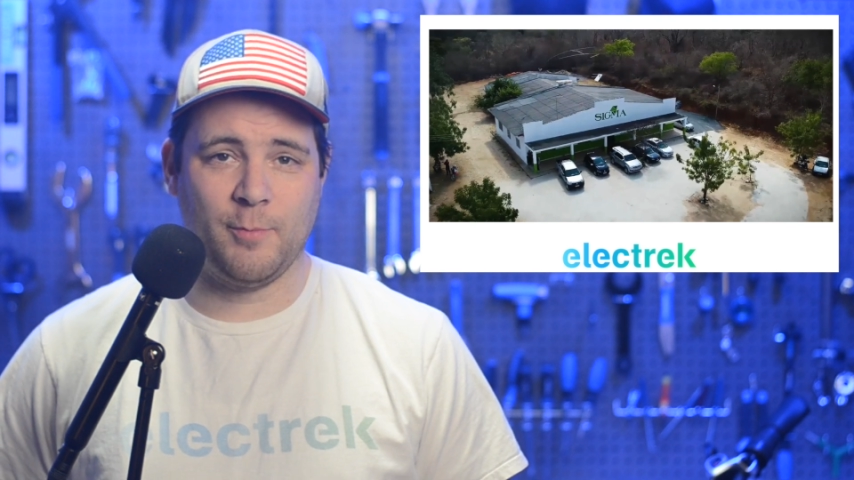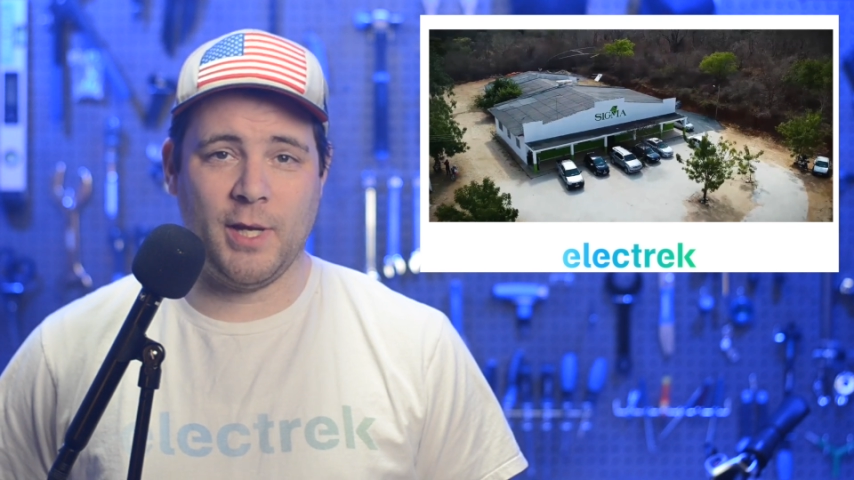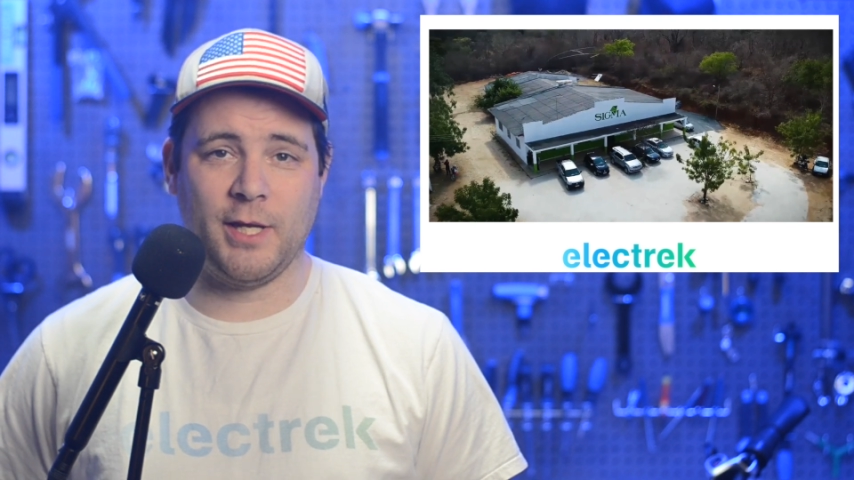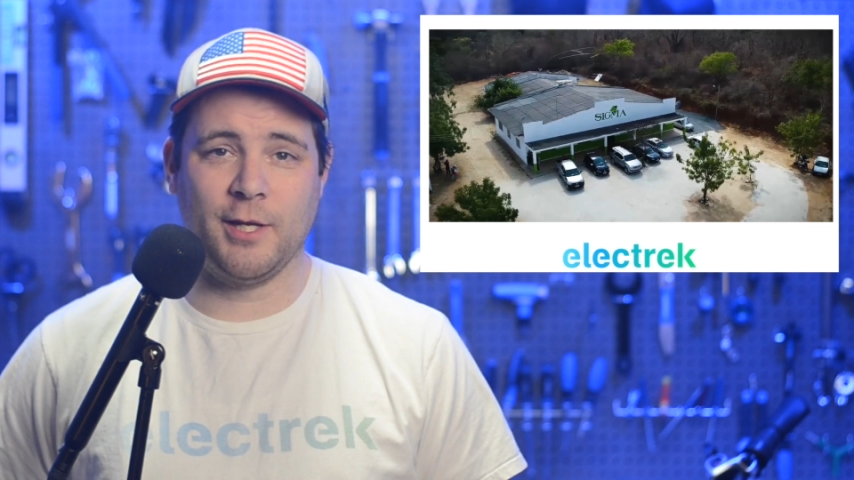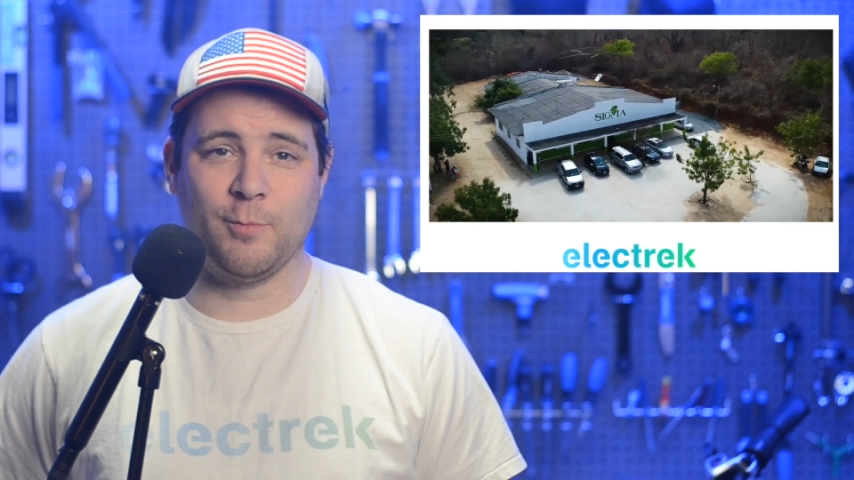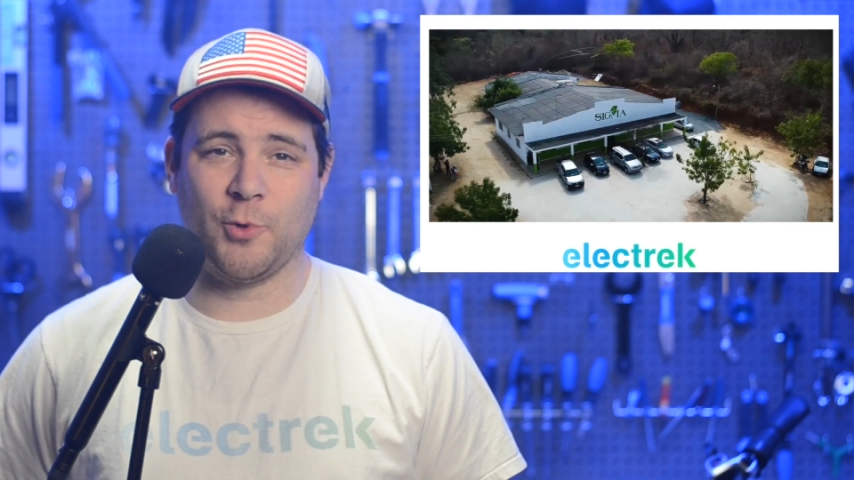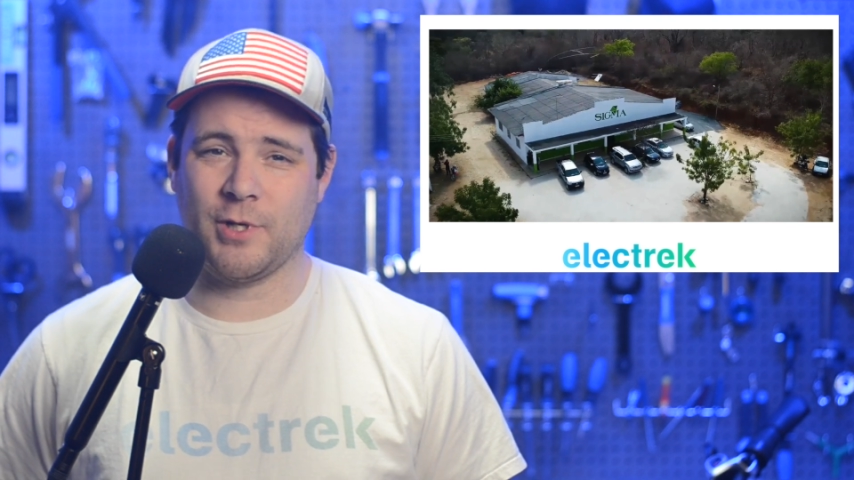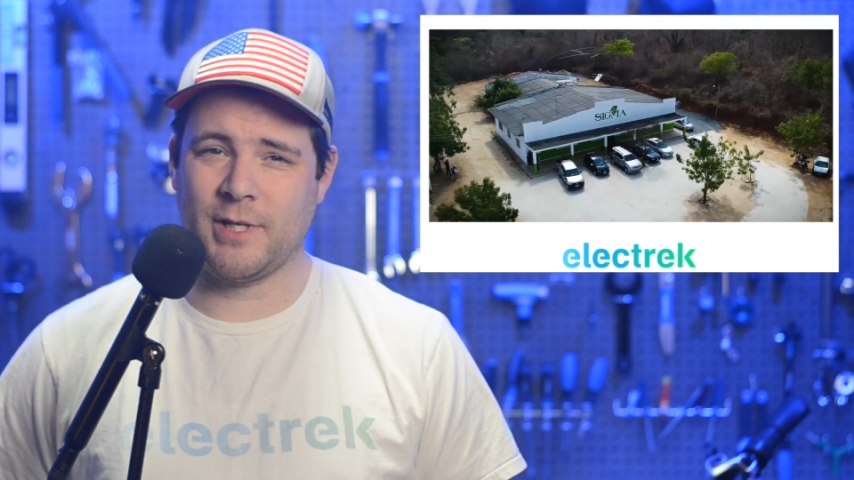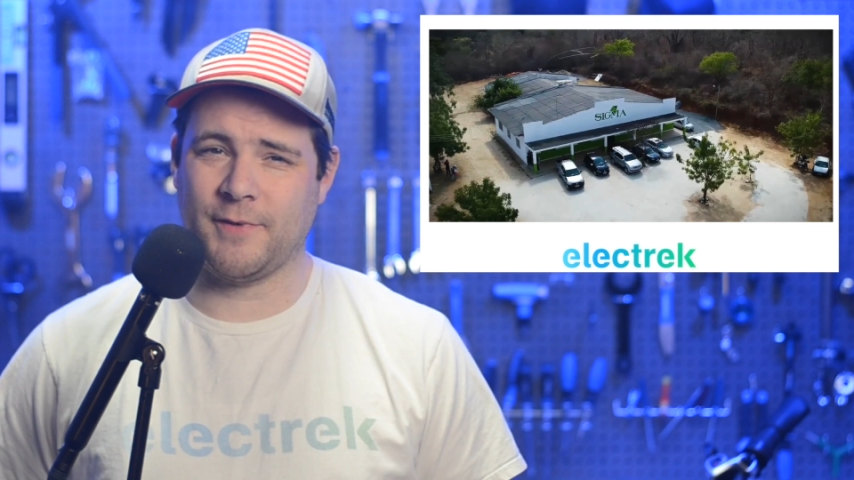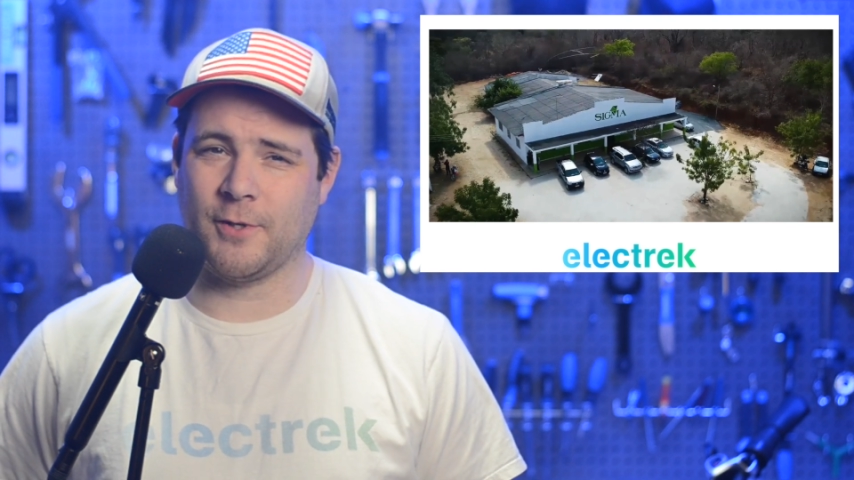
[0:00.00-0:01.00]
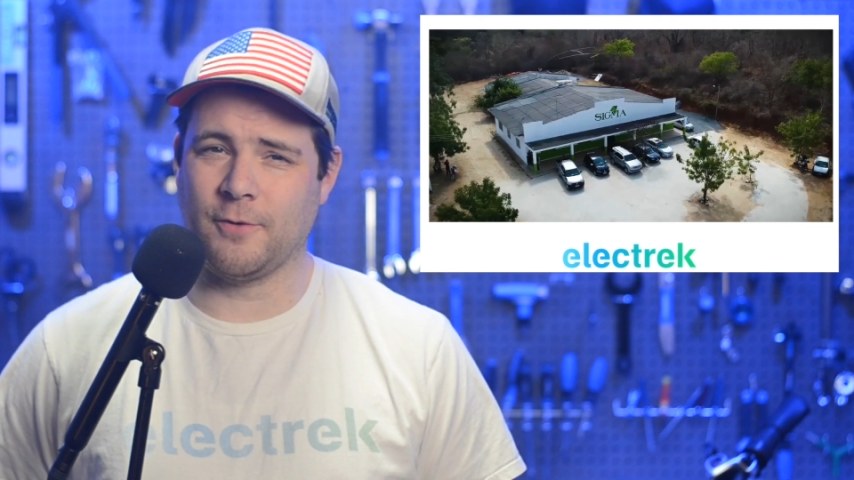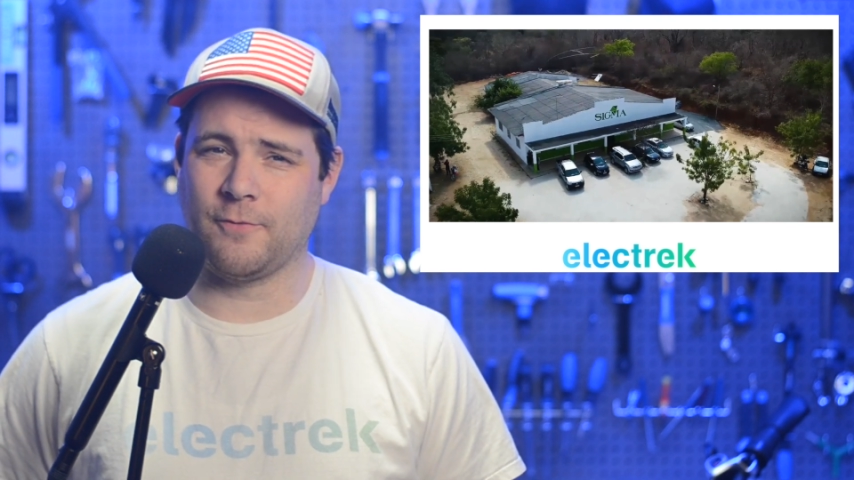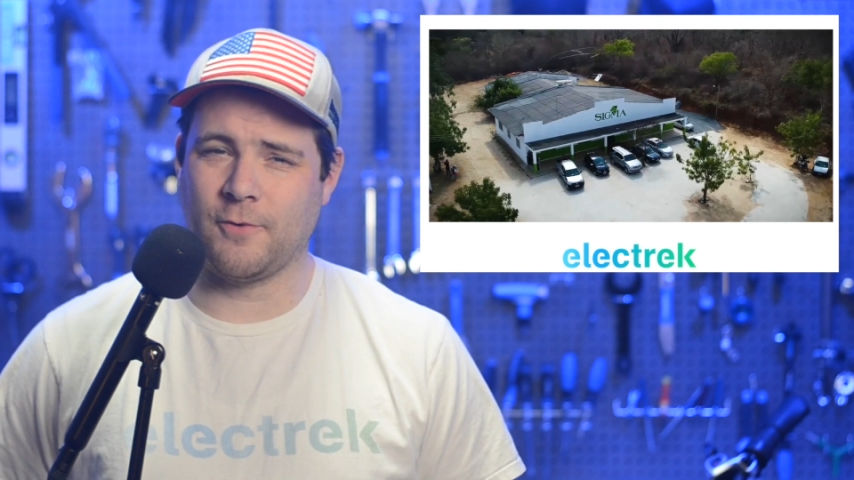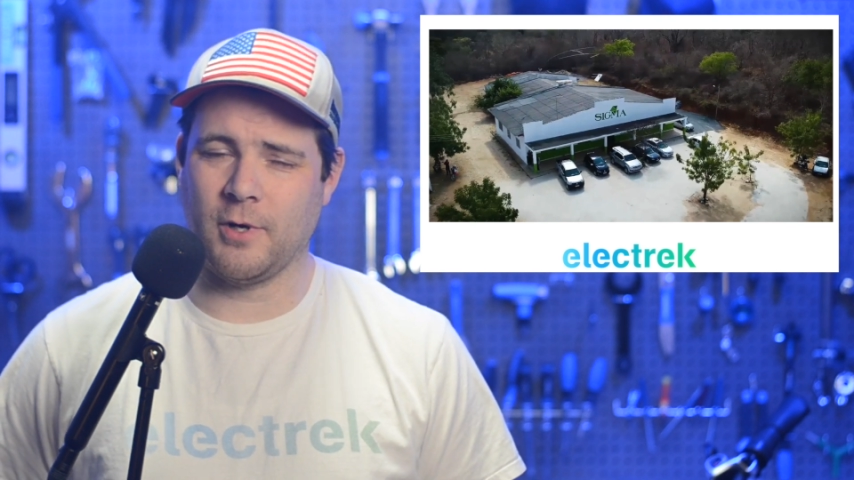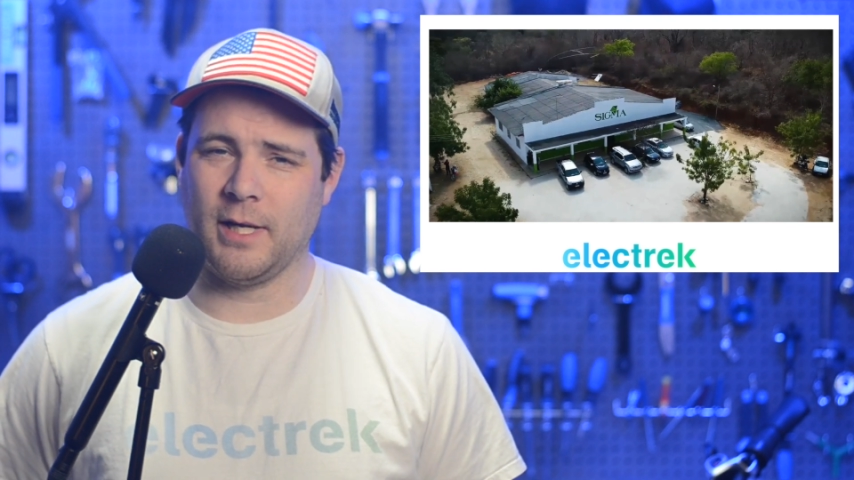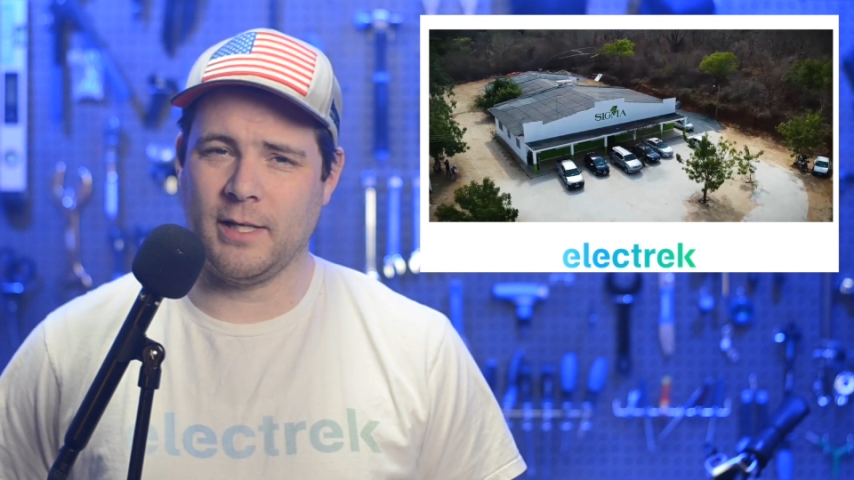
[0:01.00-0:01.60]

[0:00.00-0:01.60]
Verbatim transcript: making it more difficult for